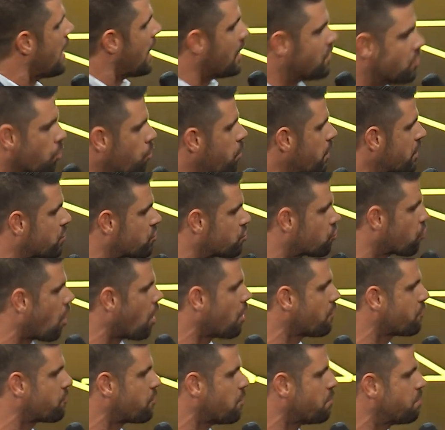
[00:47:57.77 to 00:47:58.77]
and you're
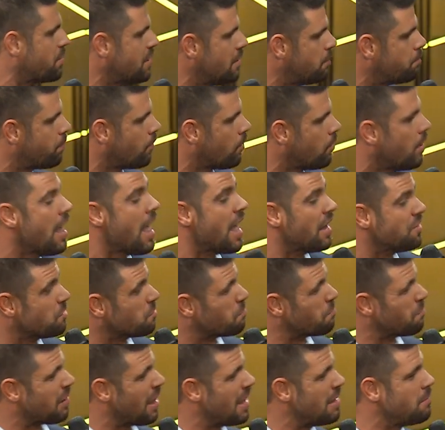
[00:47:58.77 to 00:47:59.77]
withdrawn from people and
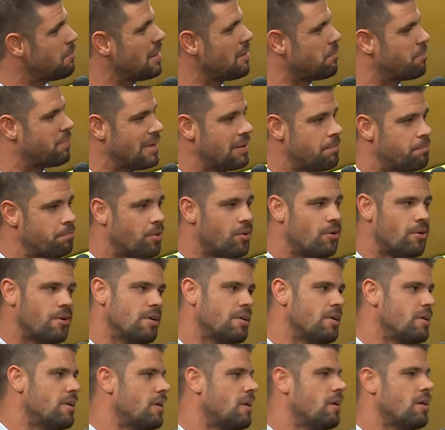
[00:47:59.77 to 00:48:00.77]
you're blaming people.
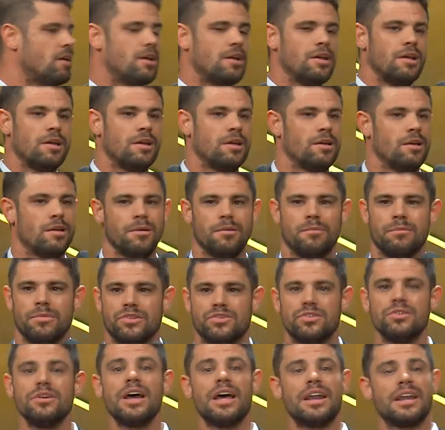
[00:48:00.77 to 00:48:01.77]

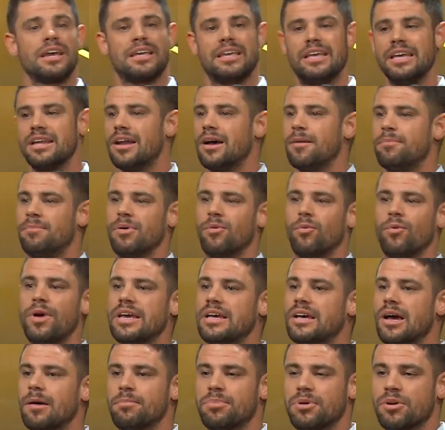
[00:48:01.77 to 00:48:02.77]
But you got to get up and
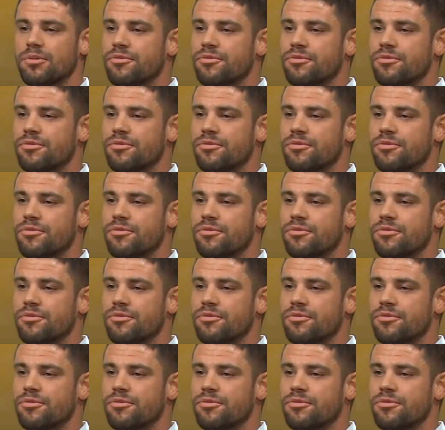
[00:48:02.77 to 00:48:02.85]
wake up